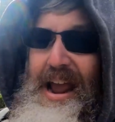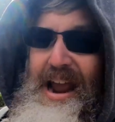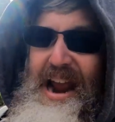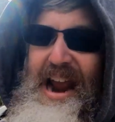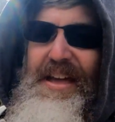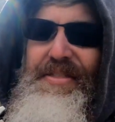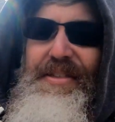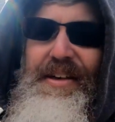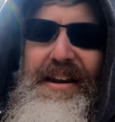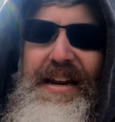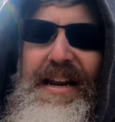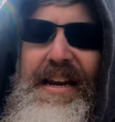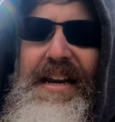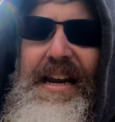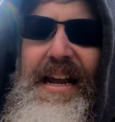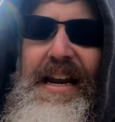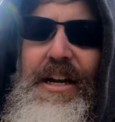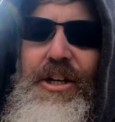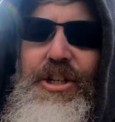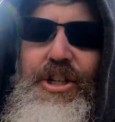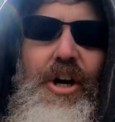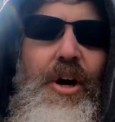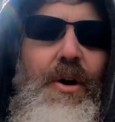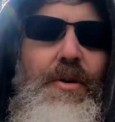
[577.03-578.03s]
and that
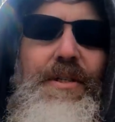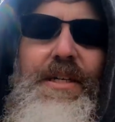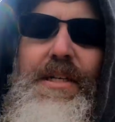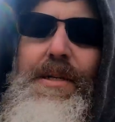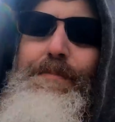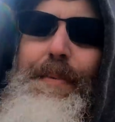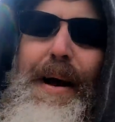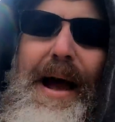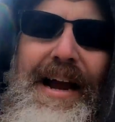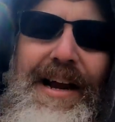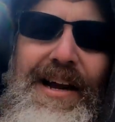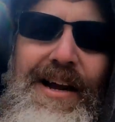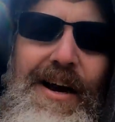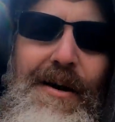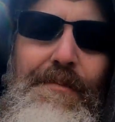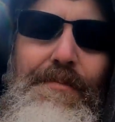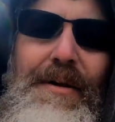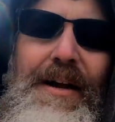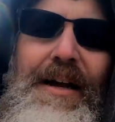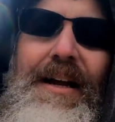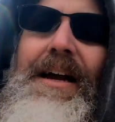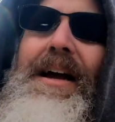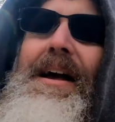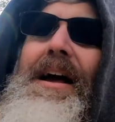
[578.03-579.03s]
Indiana Jones as backup.